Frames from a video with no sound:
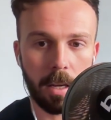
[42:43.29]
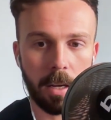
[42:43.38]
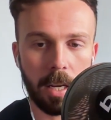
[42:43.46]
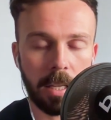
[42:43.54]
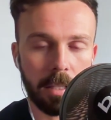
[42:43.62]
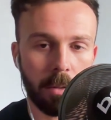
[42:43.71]

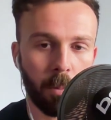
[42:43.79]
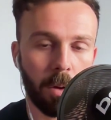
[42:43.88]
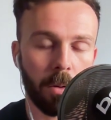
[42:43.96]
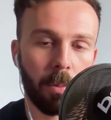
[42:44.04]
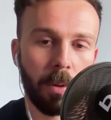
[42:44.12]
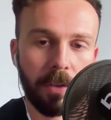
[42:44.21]
it's
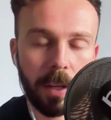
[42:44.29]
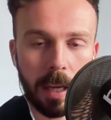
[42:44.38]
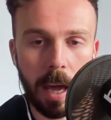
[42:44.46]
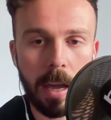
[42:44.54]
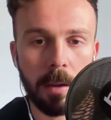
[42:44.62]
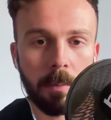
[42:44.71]
with the
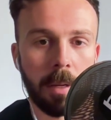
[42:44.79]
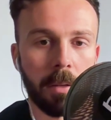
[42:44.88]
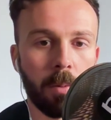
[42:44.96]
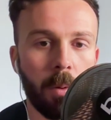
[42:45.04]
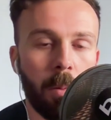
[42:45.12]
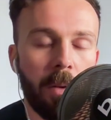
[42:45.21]
game,
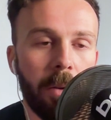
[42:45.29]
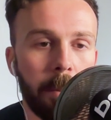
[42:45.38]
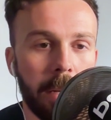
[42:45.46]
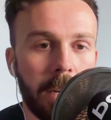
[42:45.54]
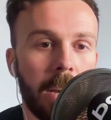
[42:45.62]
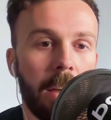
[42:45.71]
with it
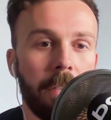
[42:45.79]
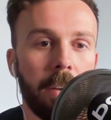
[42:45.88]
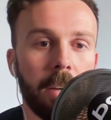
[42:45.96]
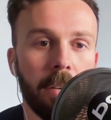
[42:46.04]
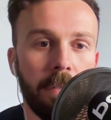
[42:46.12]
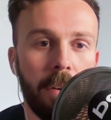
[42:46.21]
being an FA
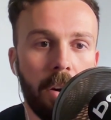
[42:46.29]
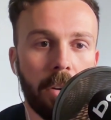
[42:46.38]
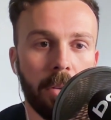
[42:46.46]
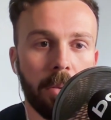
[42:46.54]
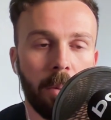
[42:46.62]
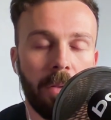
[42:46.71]
Cup
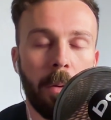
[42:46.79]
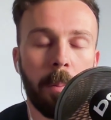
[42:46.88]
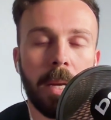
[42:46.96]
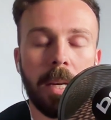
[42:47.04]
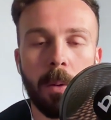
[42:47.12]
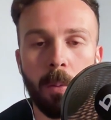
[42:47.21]
final, with it
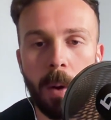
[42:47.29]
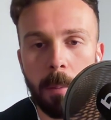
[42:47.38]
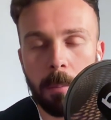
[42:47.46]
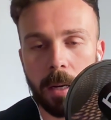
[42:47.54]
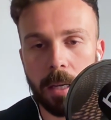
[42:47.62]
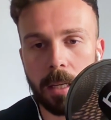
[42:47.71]
being at
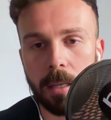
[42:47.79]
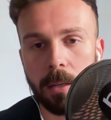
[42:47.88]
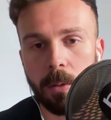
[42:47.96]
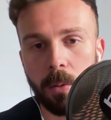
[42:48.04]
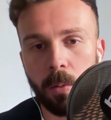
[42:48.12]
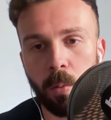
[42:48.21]
Wembley,
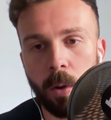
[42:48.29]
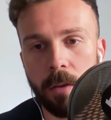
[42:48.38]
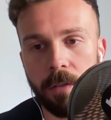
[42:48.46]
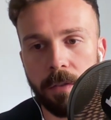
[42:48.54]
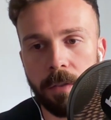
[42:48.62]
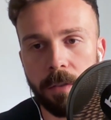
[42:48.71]

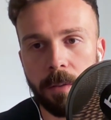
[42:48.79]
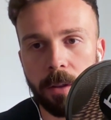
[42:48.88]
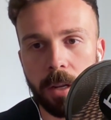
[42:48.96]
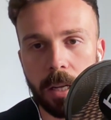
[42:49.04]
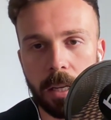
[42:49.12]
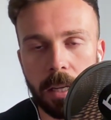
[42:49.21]
with
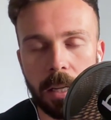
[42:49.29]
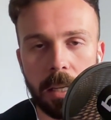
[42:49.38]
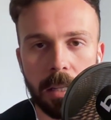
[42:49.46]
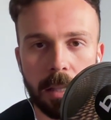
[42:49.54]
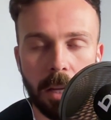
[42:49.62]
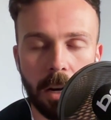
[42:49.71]

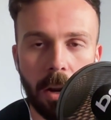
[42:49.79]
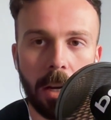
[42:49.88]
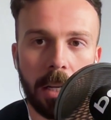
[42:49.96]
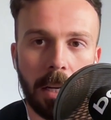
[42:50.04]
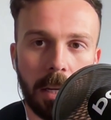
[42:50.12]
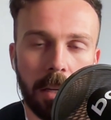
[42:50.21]
the
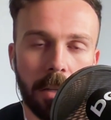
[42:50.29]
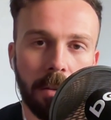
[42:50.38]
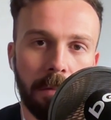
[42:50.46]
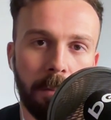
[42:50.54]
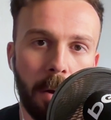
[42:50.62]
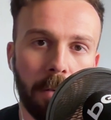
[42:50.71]
likelihood
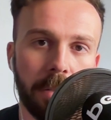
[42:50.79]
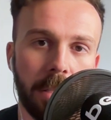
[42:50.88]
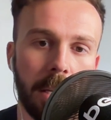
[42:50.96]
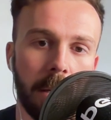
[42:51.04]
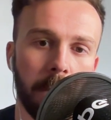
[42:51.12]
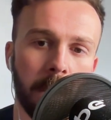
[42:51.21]
of both
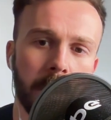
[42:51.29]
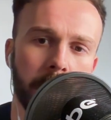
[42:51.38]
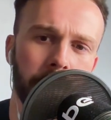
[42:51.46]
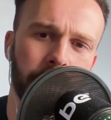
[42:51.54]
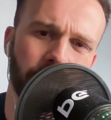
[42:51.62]
teams